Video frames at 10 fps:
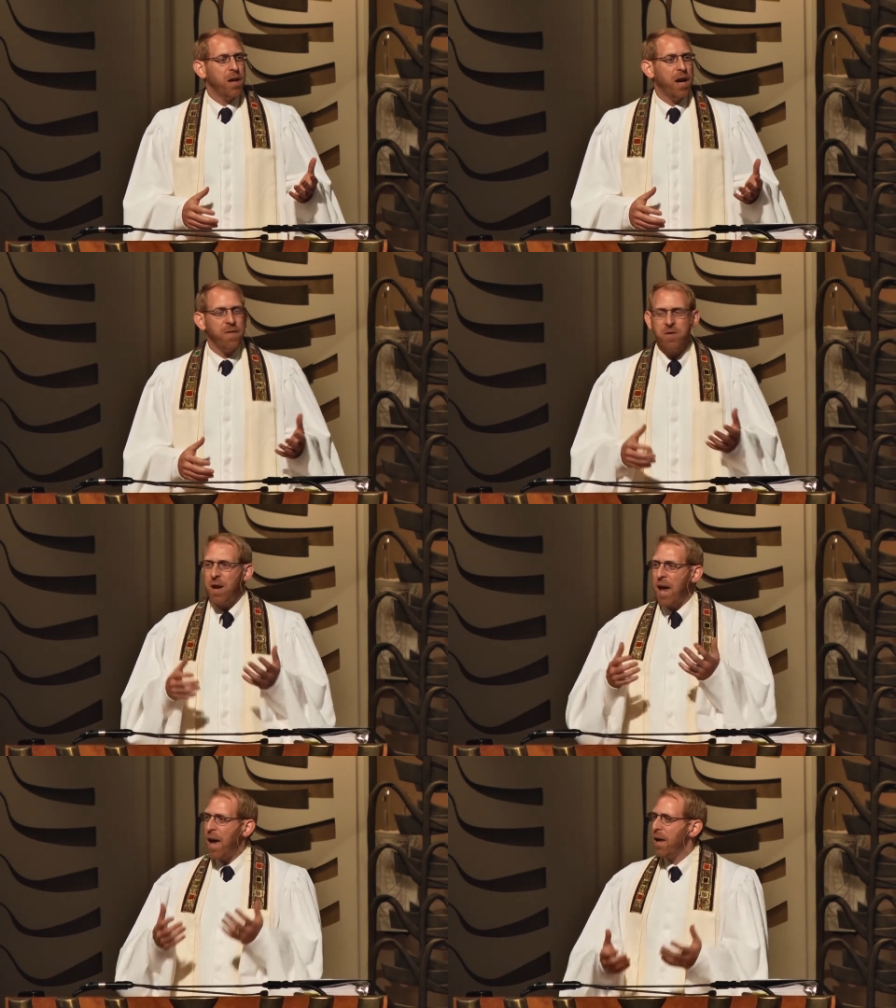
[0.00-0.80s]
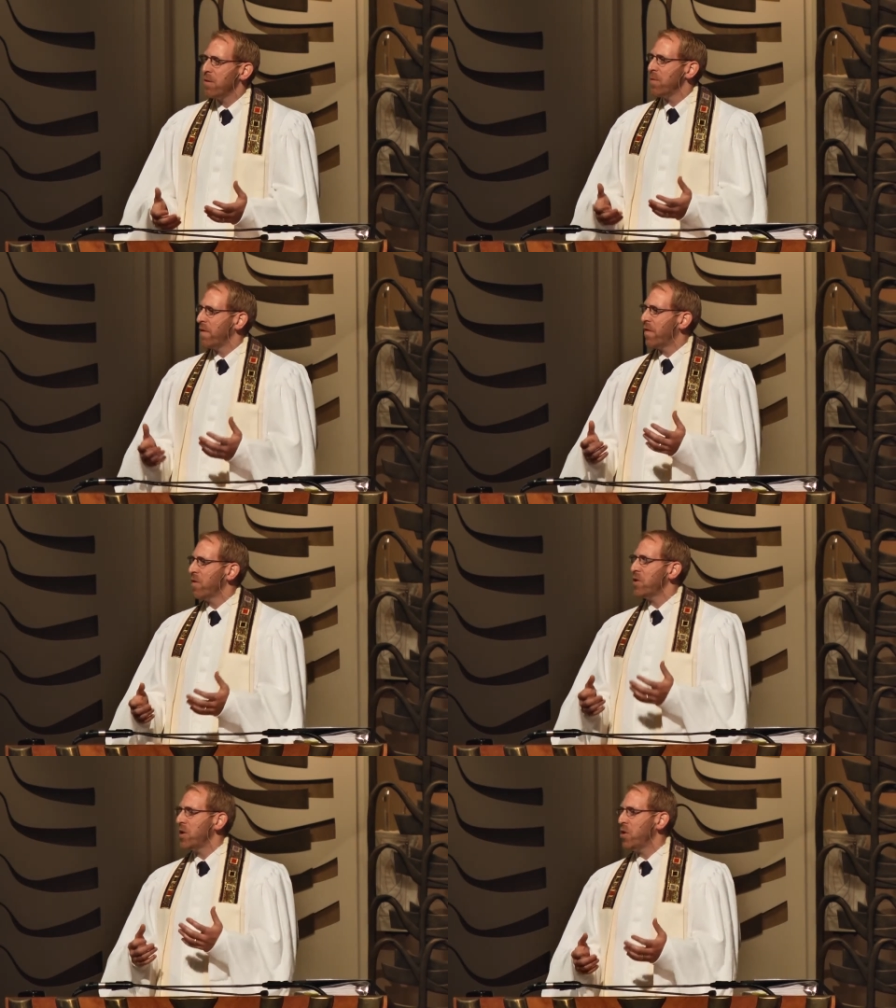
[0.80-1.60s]
after Adam, the
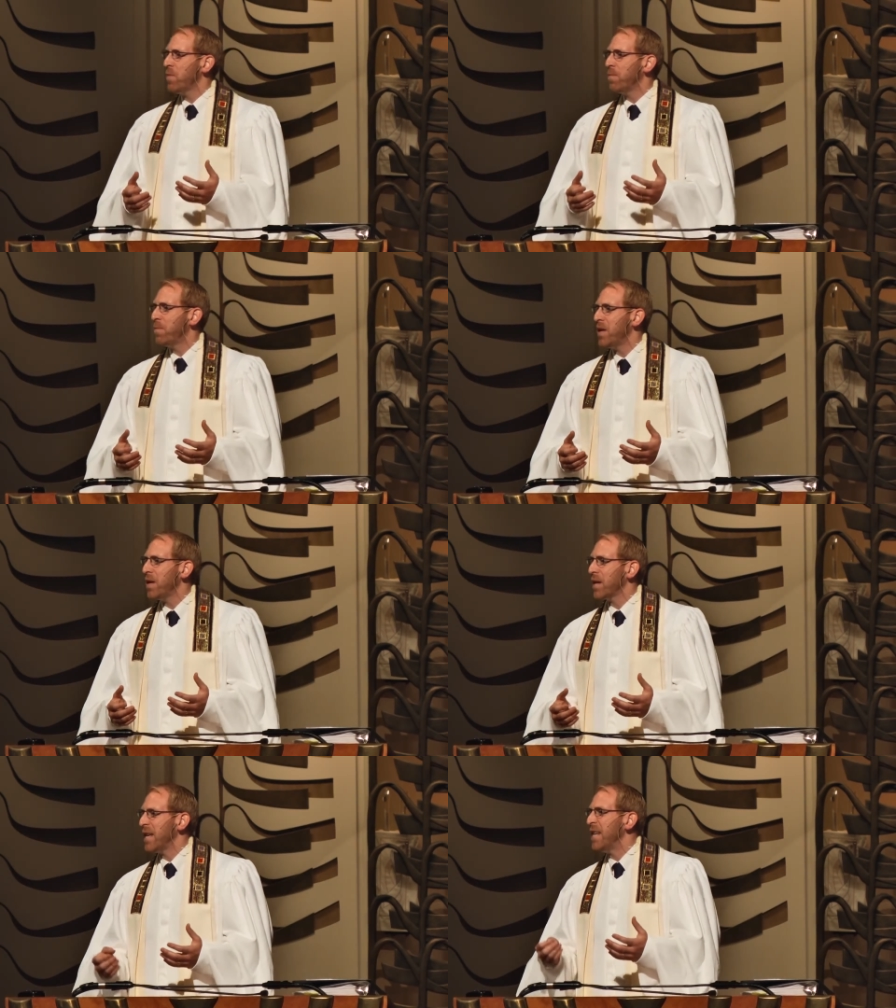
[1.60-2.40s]
first human being,